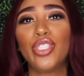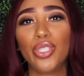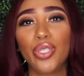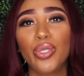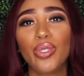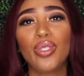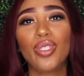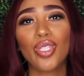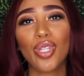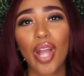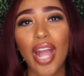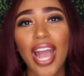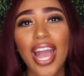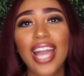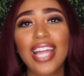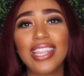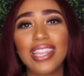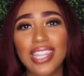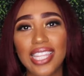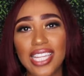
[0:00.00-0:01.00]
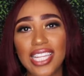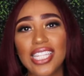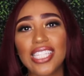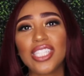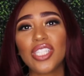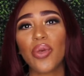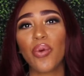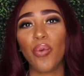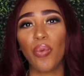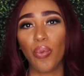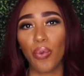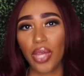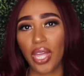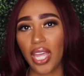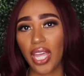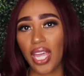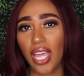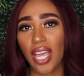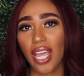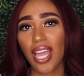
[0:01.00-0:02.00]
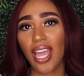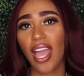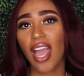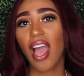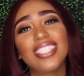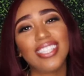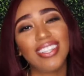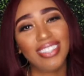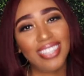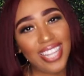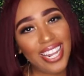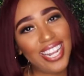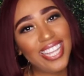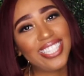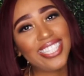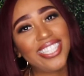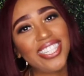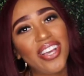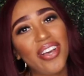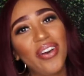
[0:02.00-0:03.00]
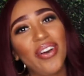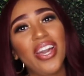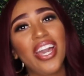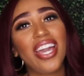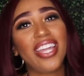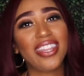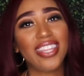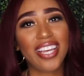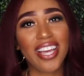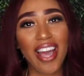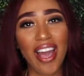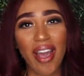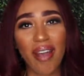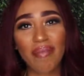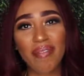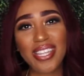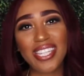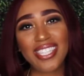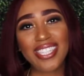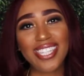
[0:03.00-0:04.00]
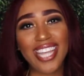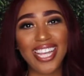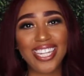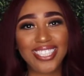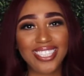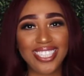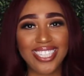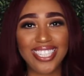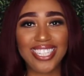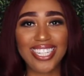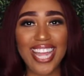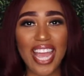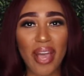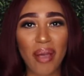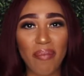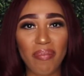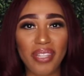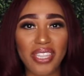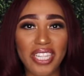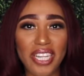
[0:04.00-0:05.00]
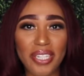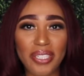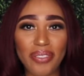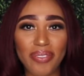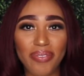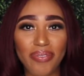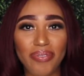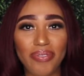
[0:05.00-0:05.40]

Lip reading: you try this wig? So let us know in the comment section down below.